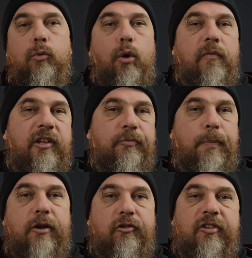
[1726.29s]
All of these
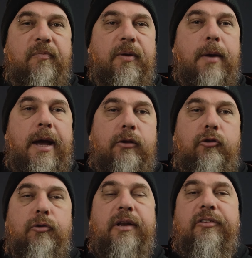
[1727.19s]
patches have been made
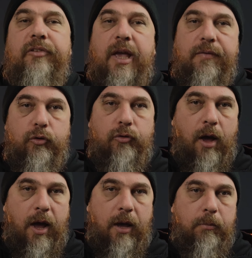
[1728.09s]
to really save you
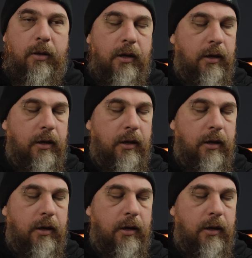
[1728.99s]
time